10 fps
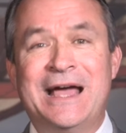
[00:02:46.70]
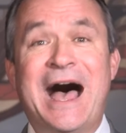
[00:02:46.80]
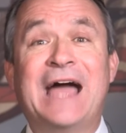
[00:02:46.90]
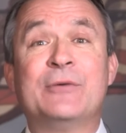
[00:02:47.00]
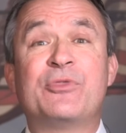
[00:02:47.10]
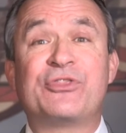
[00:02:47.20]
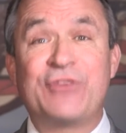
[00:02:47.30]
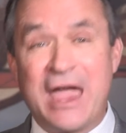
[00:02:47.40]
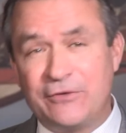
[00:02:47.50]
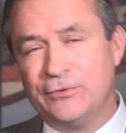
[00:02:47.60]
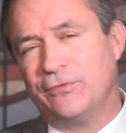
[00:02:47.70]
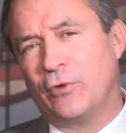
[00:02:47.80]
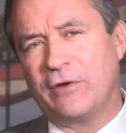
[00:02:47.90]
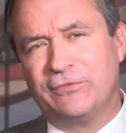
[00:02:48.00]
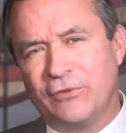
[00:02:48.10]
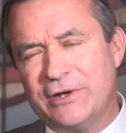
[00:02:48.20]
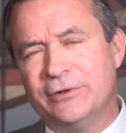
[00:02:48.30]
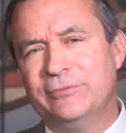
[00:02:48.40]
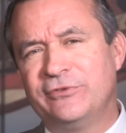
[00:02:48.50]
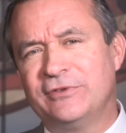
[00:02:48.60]
I am thankful for our
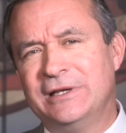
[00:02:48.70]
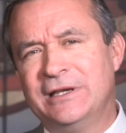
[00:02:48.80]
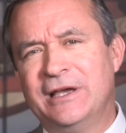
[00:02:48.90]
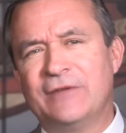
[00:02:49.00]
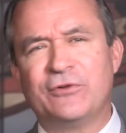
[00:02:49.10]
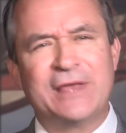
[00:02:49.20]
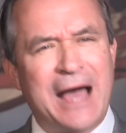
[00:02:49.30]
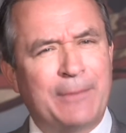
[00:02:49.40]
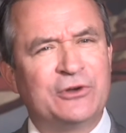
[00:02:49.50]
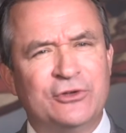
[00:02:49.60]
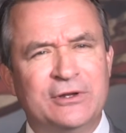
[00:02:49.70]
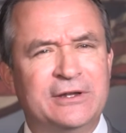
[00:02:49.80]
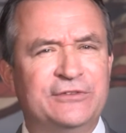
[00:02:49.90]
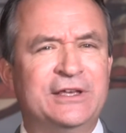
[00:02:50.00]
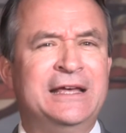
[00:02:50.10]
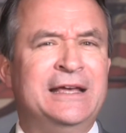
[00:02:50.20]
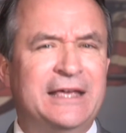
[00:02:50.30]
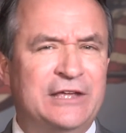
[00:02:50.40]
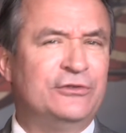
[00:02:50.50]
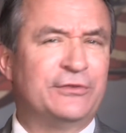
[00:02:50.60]
freedoms and for the opportunities
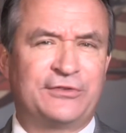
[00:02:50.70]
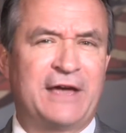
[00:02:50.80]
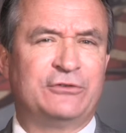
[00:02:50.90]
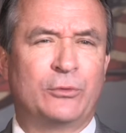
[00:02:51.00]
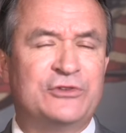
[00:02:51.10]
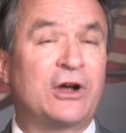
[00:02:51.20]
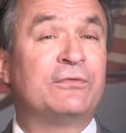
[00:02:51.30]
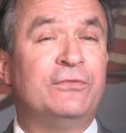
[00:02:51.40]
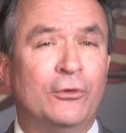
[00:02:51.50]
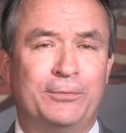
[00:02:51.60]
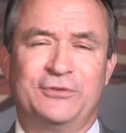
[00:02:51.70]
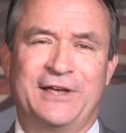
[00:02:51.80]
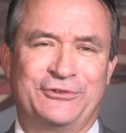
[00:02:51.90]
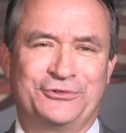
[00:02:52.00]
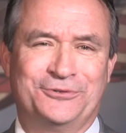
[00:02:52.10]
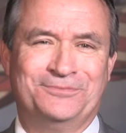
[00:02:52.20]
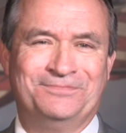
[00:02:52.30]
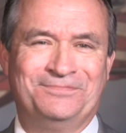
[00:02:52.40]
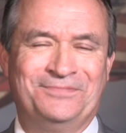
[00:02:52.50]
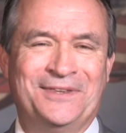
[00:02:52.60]
each of us have to reach our full potential.
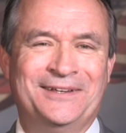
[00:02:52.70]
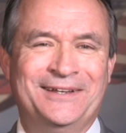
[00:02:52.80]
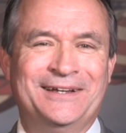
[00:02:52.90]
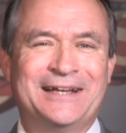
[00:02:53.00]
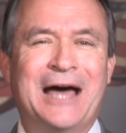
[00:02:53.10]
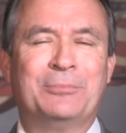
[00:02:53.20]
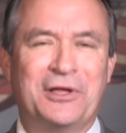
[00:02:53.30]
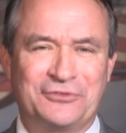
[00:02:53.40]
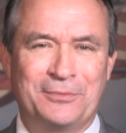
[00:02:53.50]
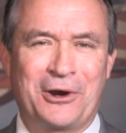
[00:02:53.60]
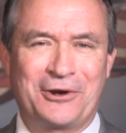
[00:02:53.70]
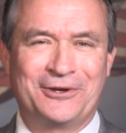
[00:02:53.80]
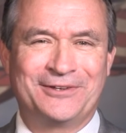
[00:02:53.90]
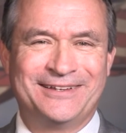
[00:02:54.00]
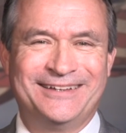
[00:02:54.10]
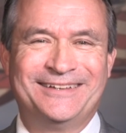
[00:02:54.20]
God bless America.